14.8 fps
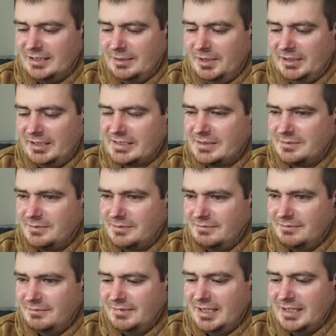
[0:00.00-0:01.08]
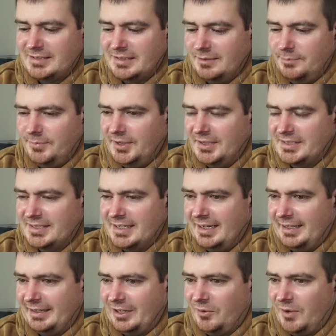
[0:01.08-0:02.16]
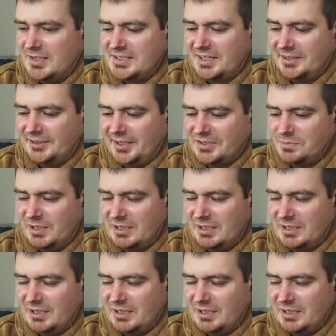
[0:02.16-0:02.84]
I mean, it's decent, but it's not like a crazy collection.